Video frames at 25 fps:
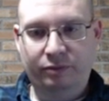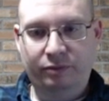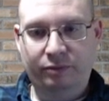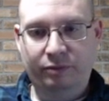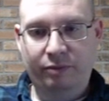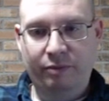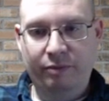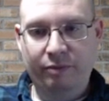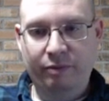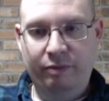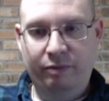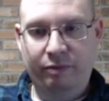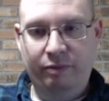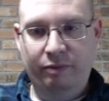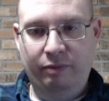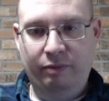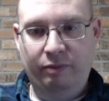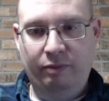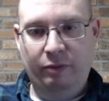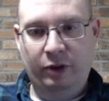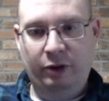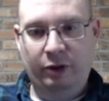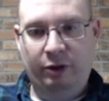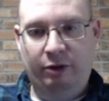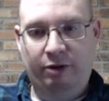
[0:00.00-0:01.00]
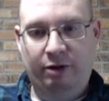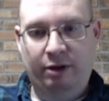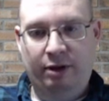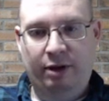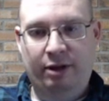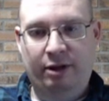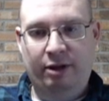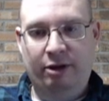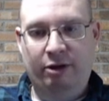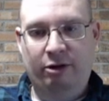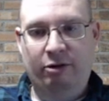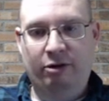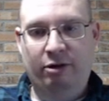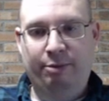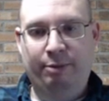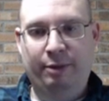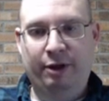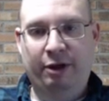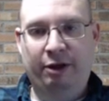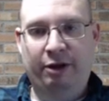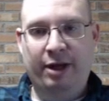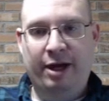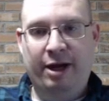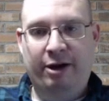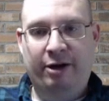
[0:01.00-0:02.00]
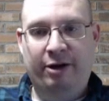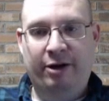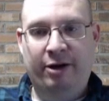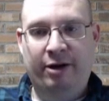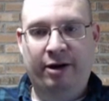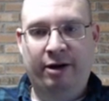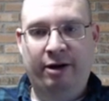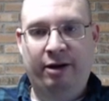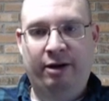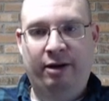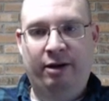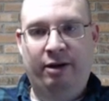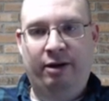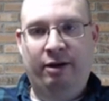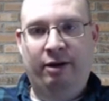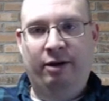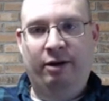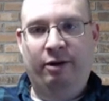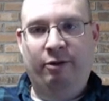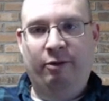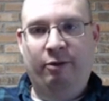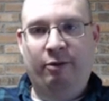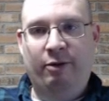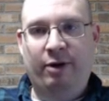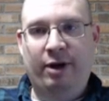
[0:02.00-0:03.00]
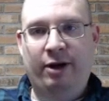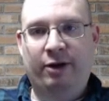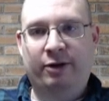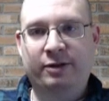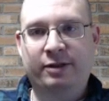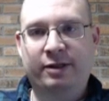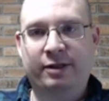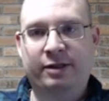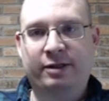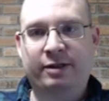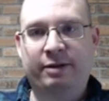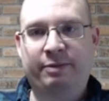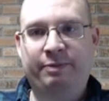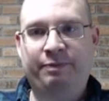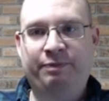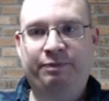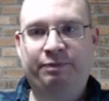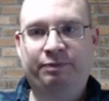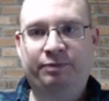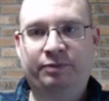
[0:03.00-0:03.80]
We need to build out our rail system.